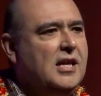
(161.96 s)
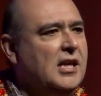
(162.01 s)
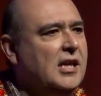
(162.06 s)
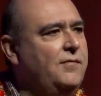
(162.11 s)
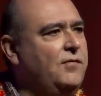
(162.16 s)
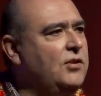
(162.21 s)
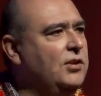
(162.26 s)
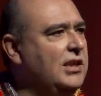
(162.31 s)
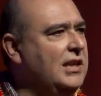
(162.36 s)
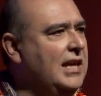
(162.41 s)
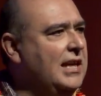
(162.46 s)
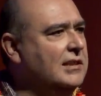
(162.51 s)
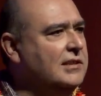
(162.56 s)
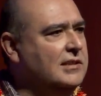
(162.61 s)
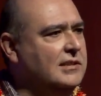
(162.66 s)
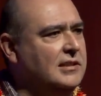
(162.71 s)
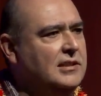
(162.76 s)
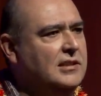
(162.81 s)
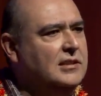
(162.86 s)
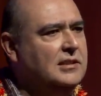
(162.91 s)
If you can't
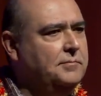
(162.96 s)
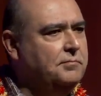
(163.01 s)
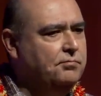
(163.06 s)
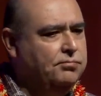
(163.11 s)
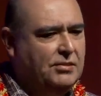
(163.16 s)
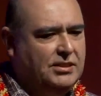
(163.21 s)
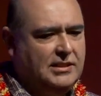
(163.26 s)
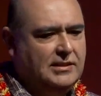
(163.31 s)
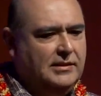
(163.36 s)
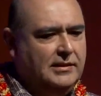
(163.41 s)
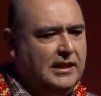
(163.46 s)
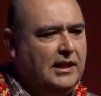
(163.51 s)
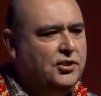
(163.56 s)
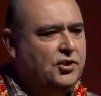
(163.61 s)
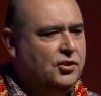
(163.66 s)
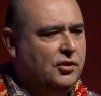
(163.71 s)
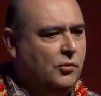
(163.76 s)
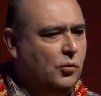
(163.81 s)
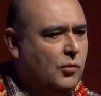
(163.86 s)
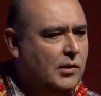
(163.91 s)
see the
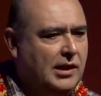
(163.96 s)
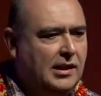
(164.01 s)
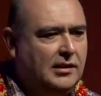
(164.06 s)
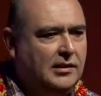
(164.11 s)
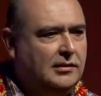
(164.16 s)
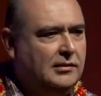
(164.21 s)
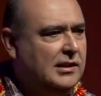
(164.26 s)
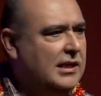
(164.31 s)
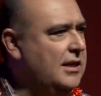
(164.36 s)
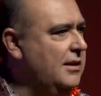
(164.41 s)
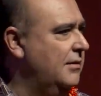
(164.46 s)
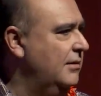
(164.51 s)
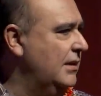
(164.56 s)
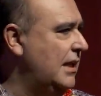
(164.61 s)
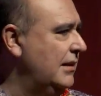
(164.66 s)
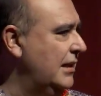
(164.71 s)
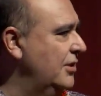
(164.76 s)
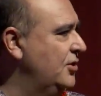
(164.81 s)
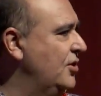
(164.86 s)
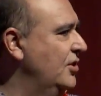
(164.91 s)
presentation well,
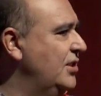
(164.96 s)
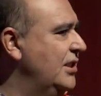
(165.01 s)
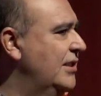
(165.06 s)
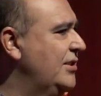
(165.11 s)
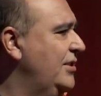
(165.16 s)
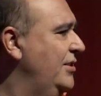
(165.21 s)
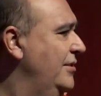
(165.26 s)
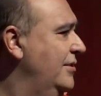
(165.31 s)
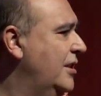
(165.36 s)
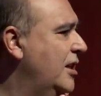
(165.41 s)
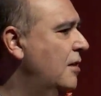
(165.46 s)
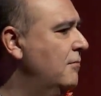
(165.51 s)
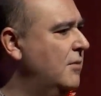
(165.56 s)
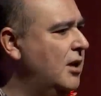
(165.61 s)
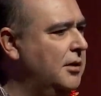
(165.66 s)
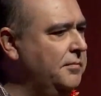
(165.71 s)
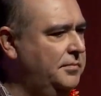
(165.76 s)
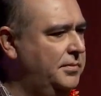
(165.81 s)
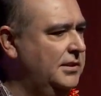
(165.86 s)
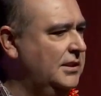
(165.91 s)
I suggest you come
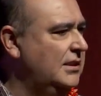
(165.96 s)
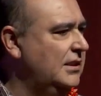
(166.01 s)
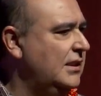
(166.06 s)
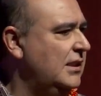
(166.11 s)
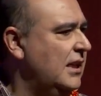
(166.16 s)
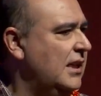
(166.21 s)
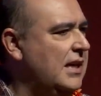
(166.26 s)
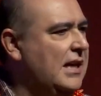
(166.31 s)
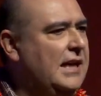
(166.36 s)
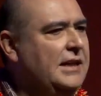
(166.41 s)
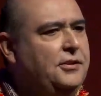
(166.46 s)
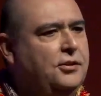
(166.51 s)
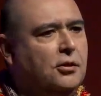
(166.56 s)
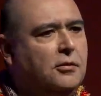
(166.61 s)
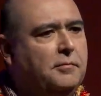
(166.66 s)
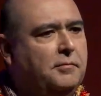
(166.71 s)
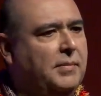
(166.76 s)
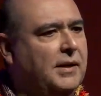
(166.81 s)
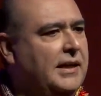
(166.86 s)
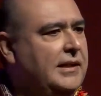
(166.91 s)
up. I
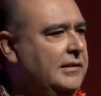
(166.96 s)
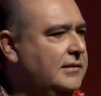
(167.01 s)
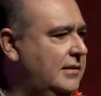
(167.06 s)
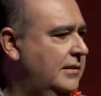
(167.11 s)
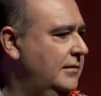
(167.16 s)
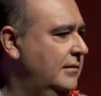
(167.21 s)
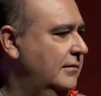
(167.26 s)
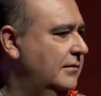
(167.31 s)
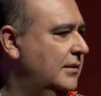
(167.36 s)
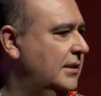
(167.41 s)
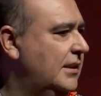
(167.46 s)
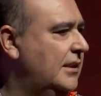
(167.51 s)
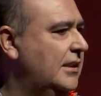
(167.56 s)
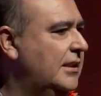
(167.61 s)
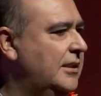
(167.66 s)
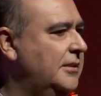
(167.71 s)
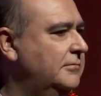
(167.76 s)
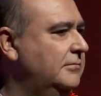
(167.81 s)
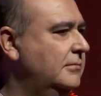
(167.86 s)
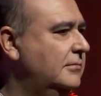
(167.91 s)
don't bite
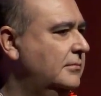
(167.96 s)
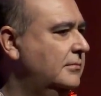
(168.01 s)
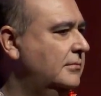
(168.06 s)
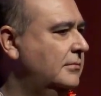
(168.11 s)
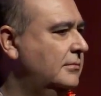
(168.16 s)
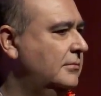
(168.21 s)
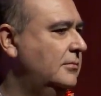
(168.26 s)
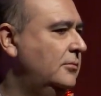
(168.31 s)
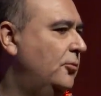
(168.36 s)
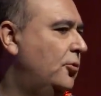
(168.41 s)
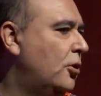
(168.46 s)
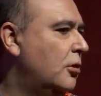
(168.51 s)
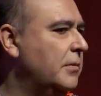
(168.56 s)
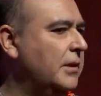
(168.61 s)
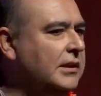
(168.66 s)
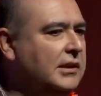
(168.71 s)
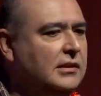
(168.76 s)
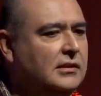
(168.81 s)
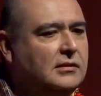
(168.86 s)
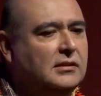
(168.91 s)

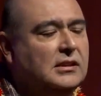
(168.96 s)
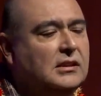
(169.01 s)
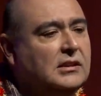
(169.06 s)
normally.